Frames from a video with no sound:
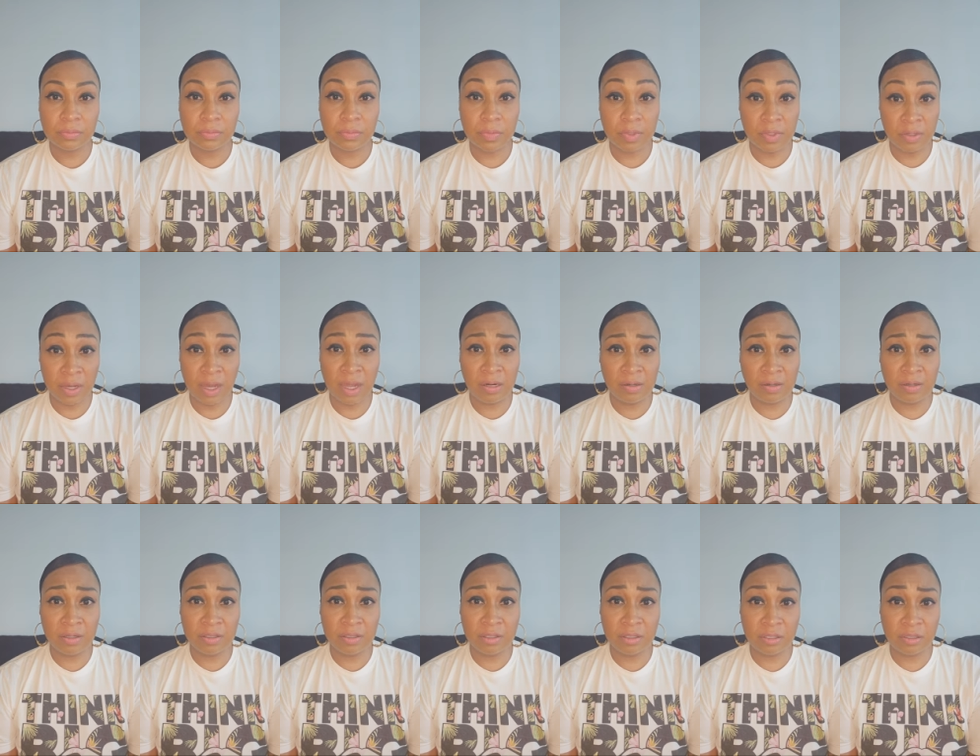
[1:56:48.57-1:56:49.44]
You gotta
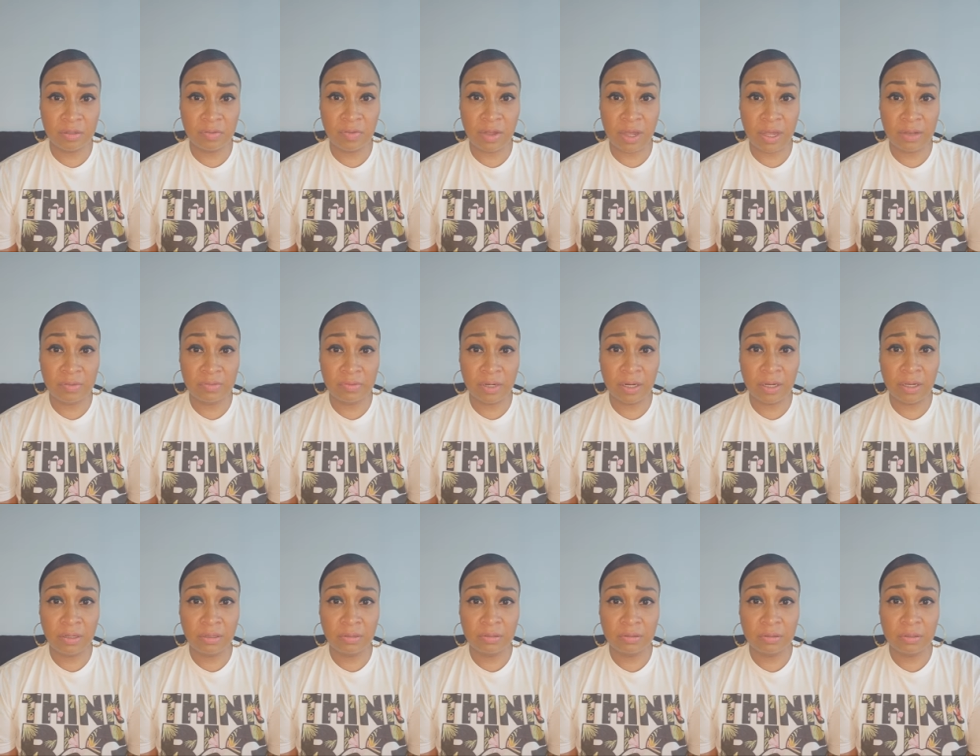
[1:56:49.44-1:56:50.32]
learn to survive,
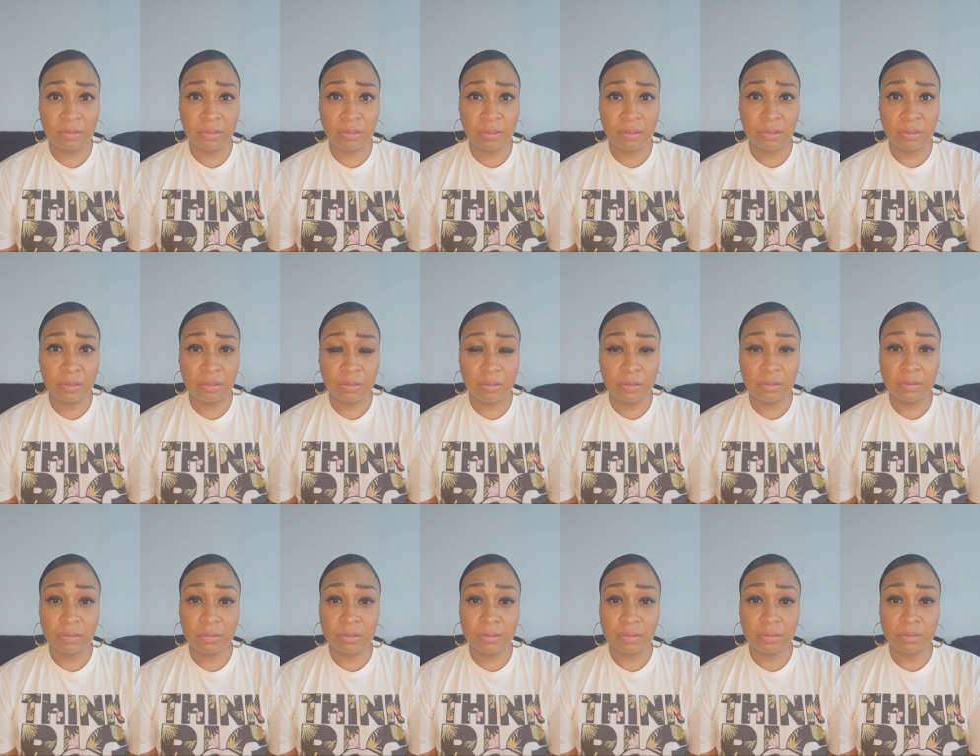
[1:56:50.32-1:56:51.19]
right?
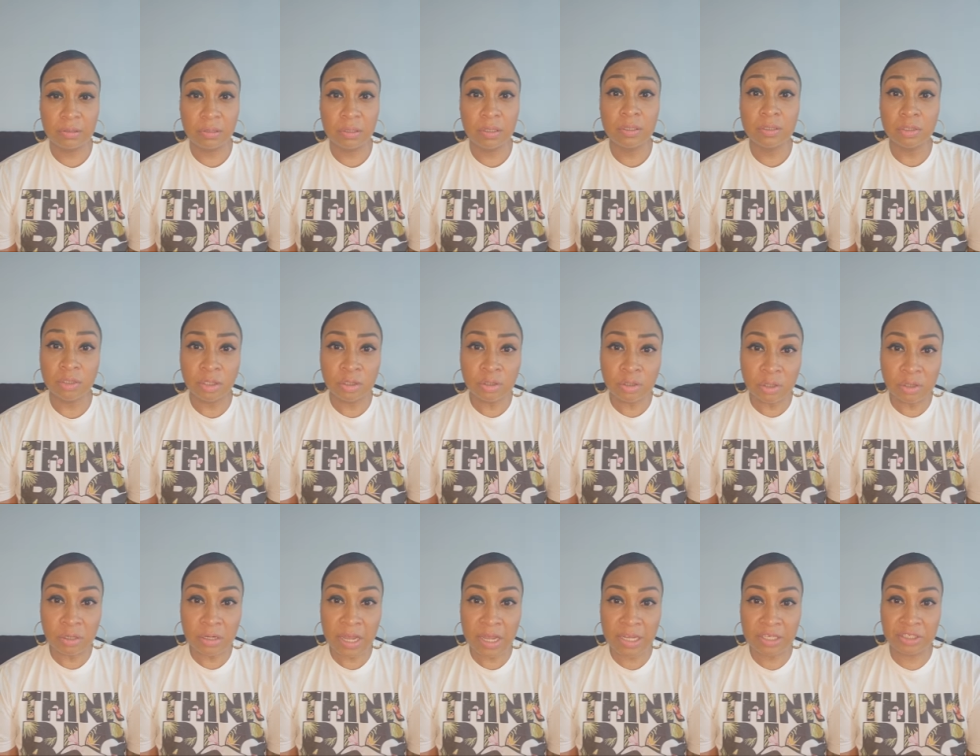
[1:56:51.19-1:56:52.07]
So do
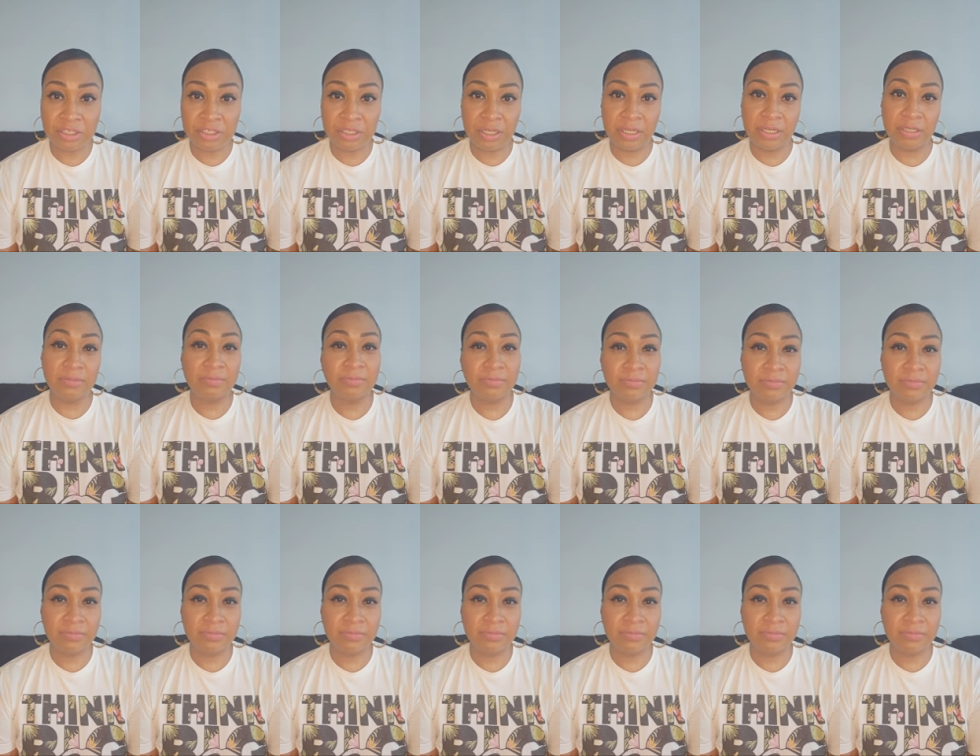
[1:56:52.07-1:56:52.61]
that shit.